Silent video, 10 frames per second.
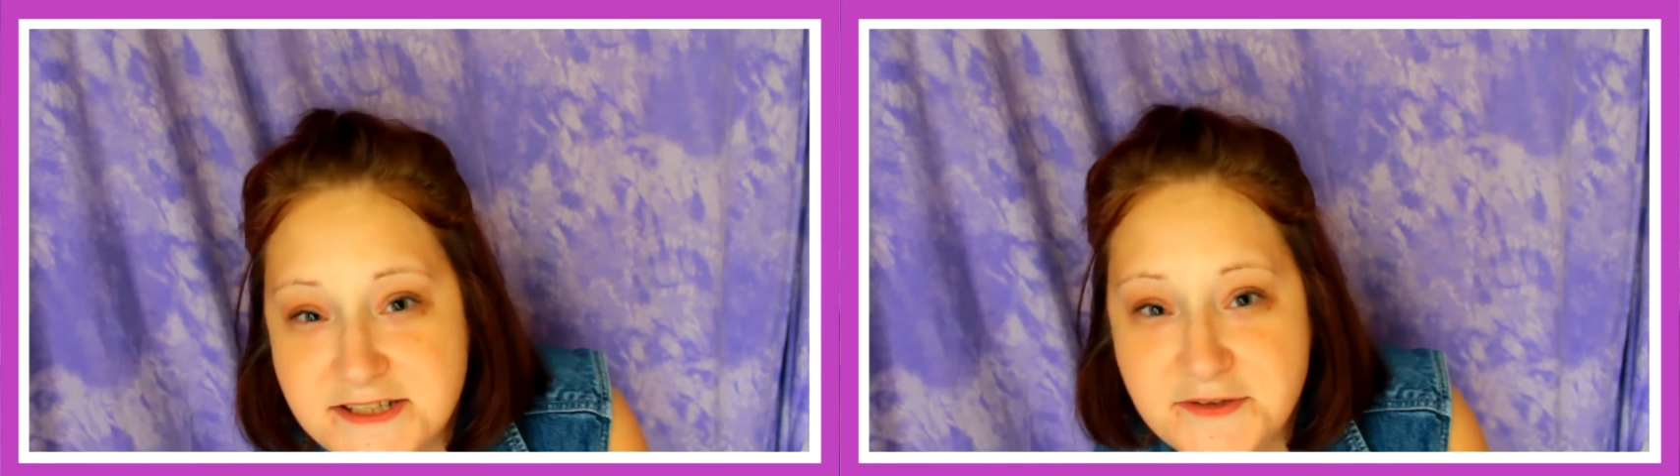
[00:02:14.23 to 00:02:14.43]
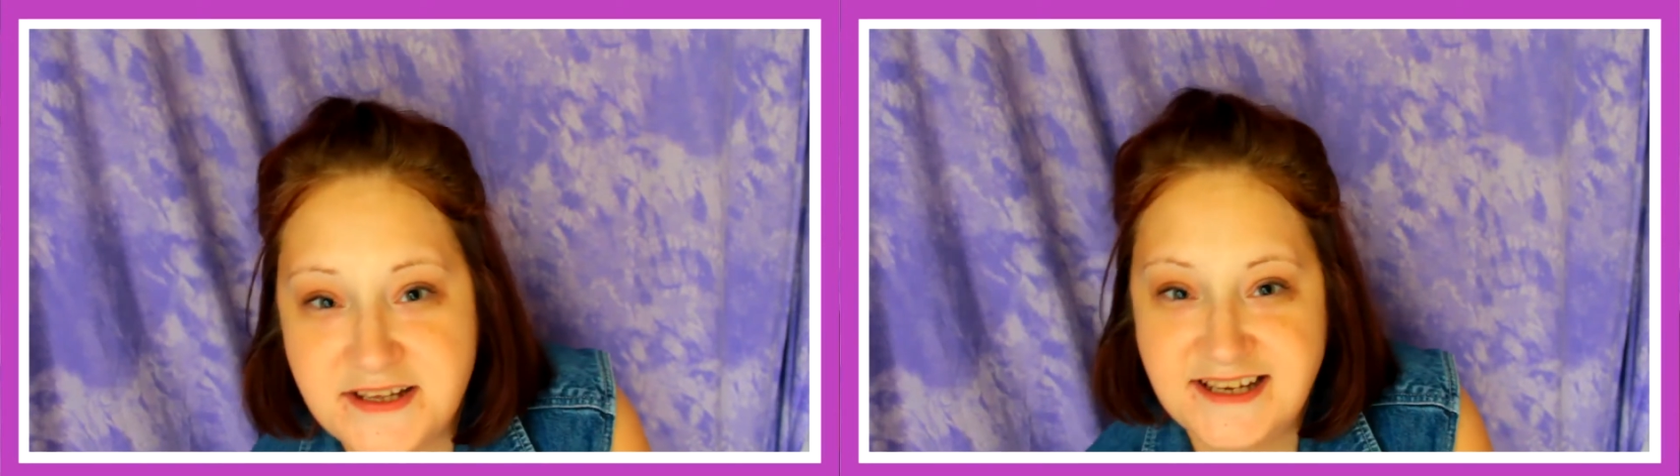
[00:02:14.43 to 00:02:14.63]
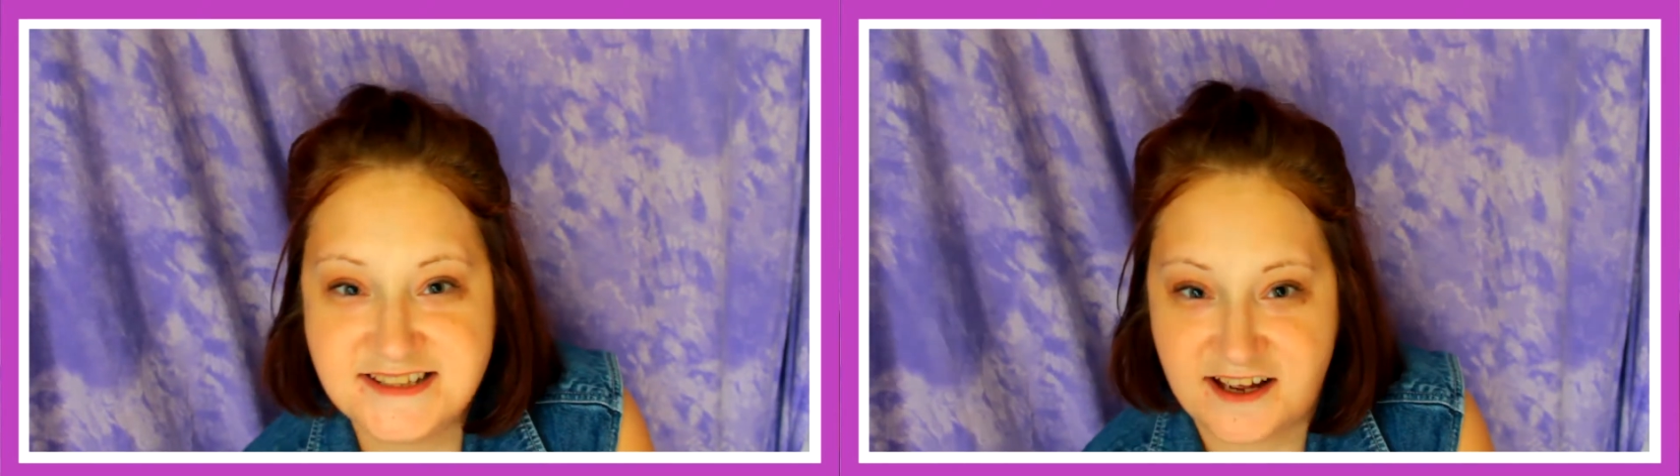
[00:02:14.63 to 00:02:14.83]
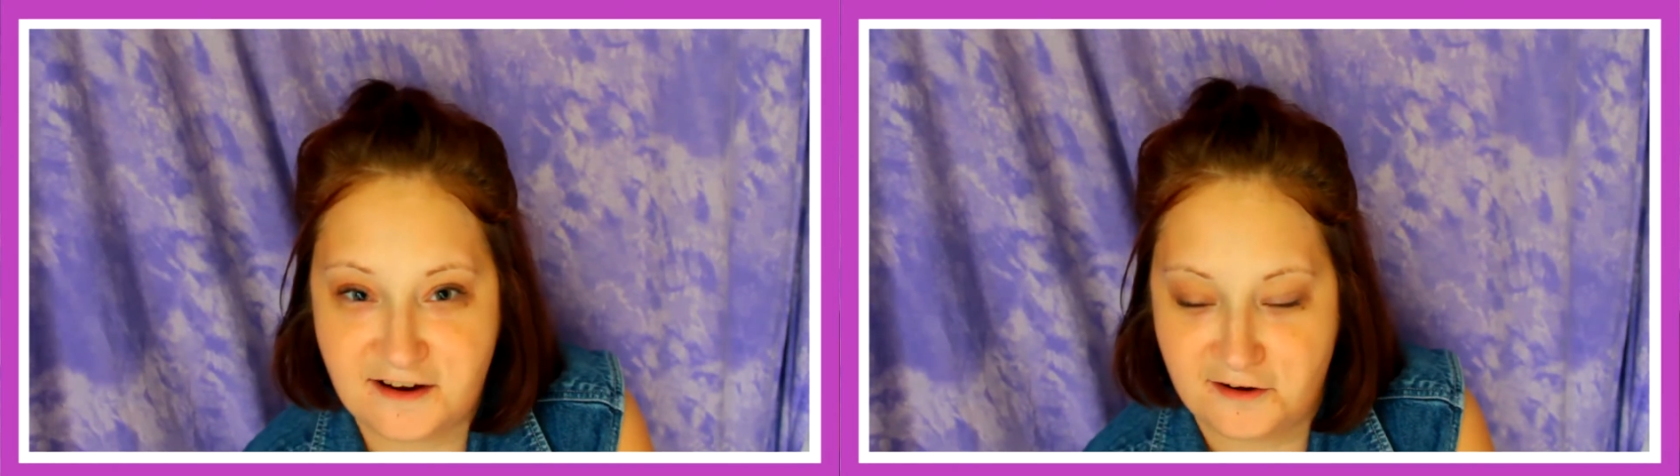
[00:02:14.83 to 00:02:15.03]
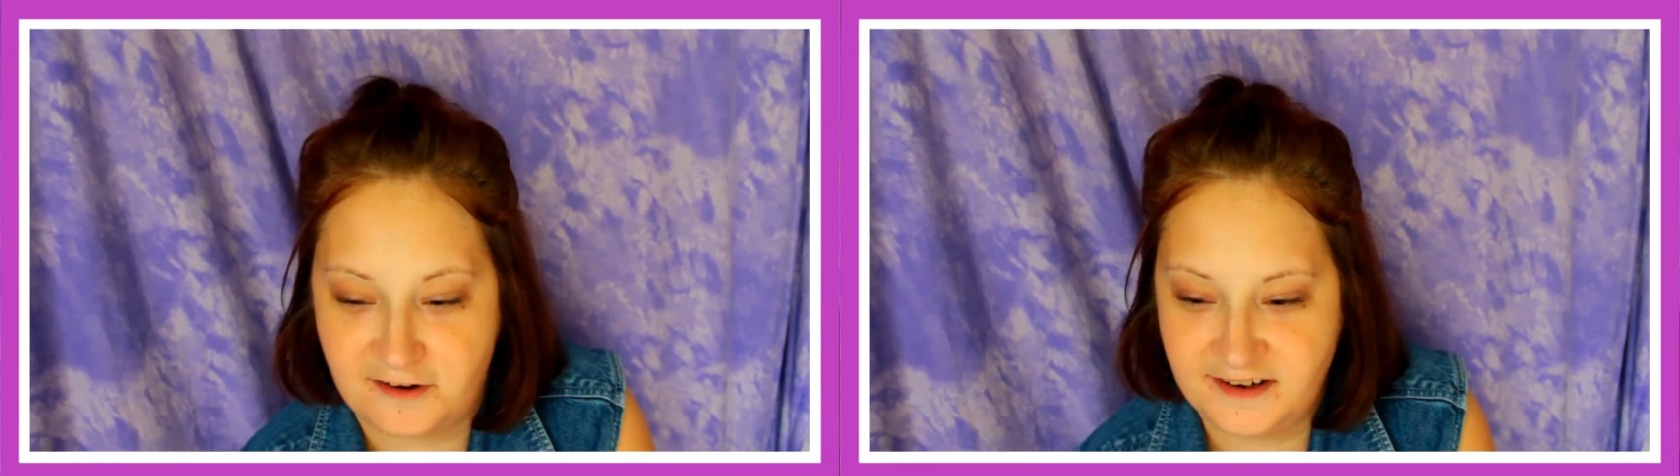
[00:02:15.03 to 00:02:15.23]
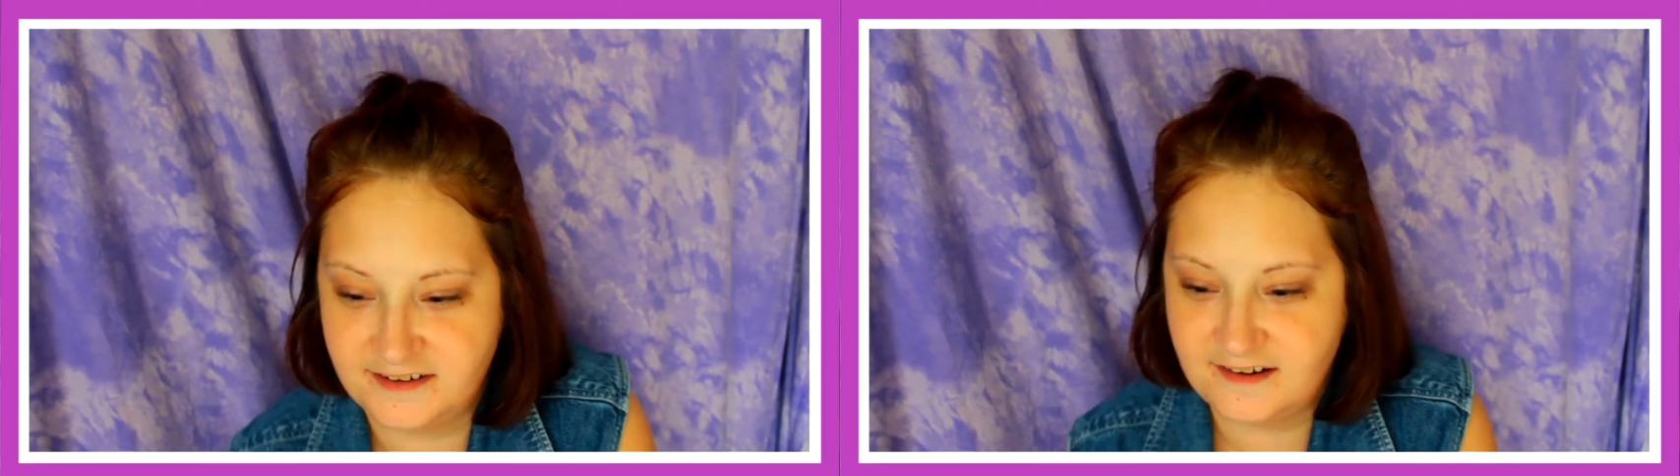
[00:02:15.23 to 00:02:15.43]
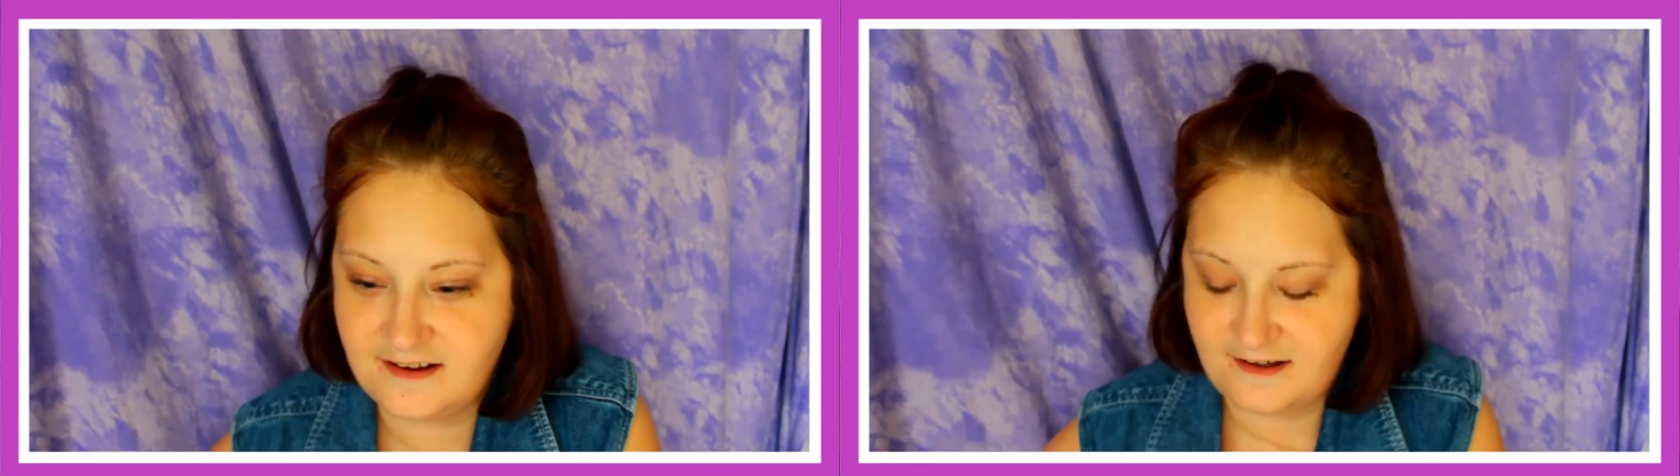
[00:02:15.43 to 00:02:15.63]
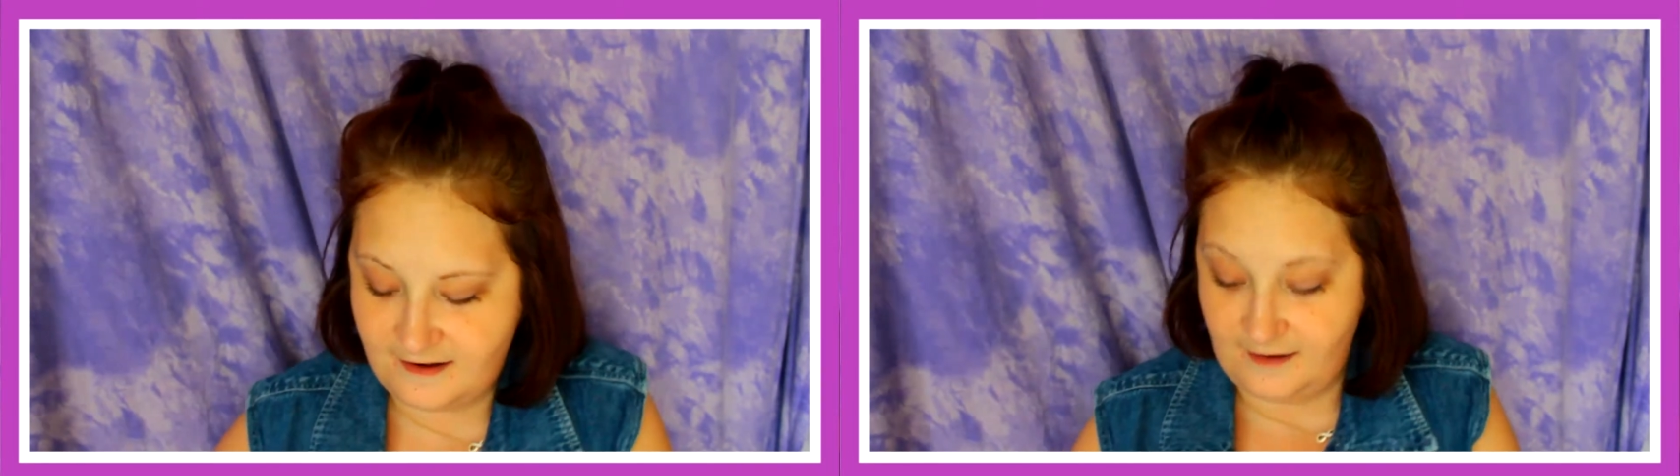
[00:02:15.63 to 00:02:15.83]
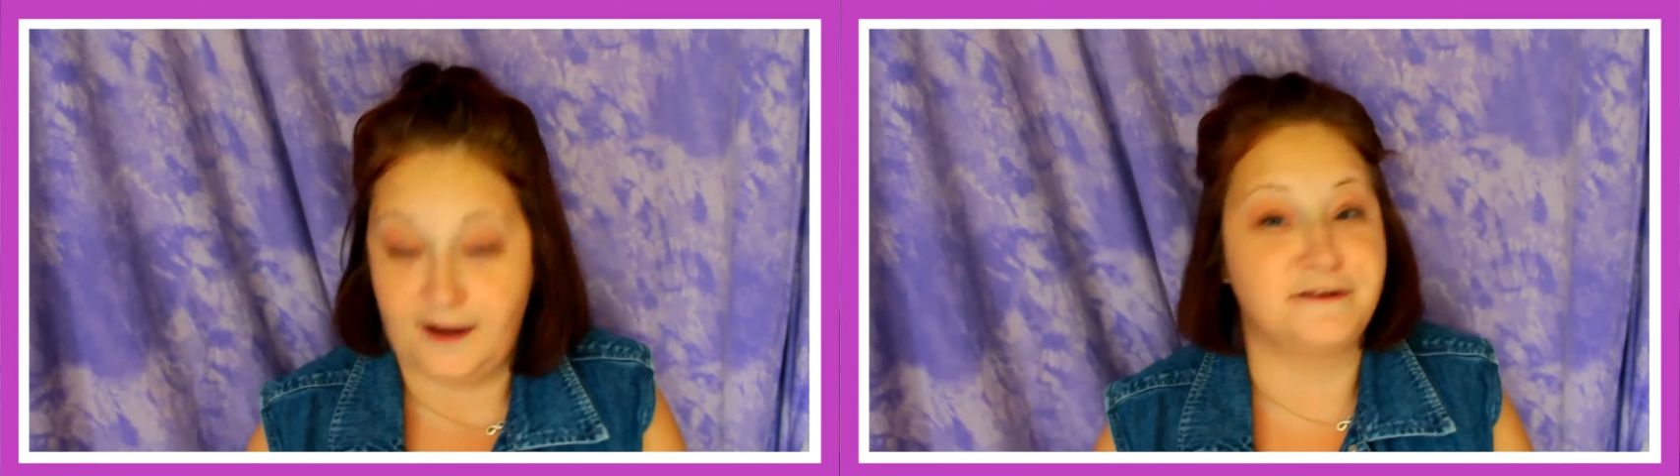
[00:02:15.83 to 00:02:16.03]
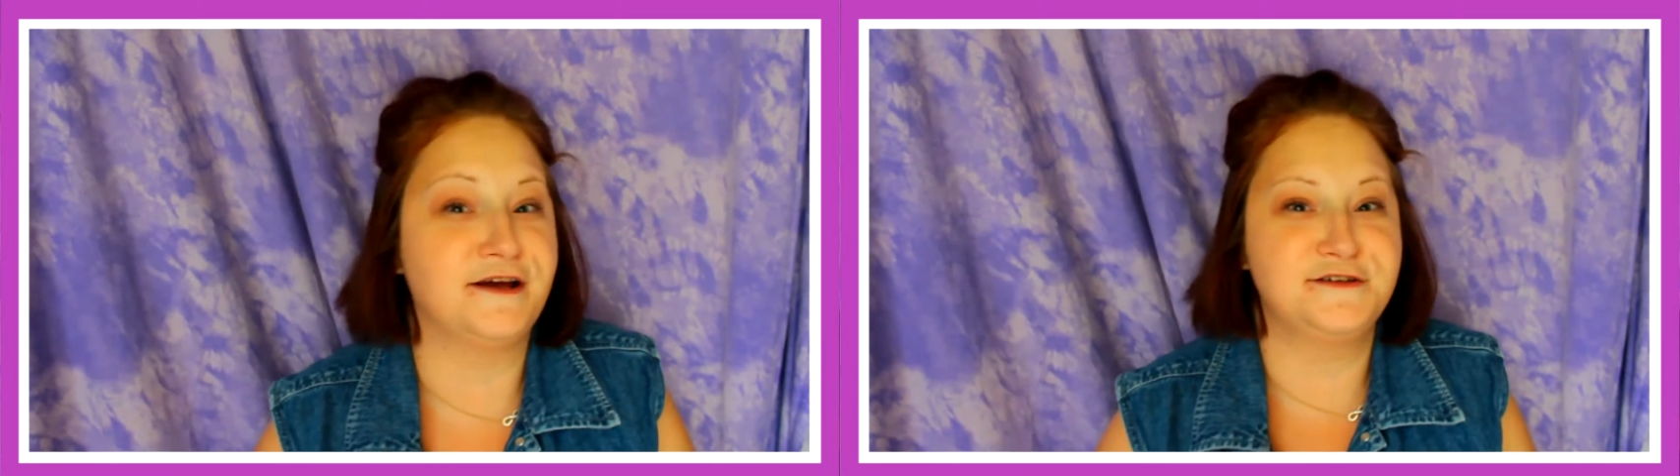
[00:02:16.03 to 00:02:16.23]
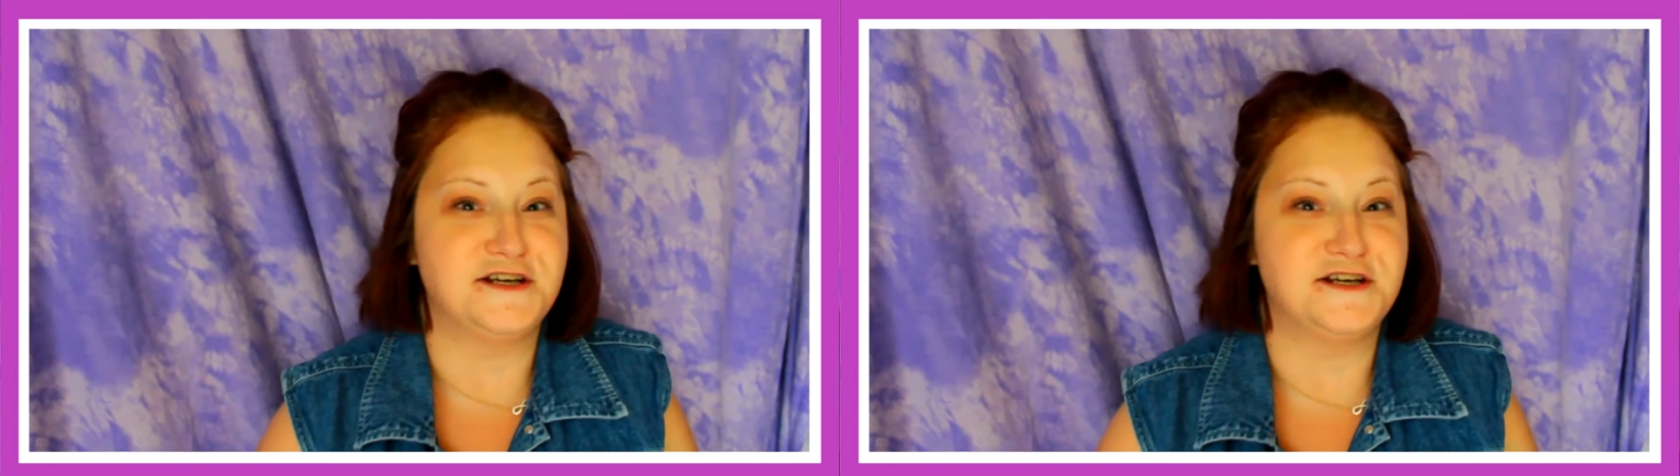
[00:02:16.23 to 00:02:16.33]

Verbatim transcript: two things I got, I told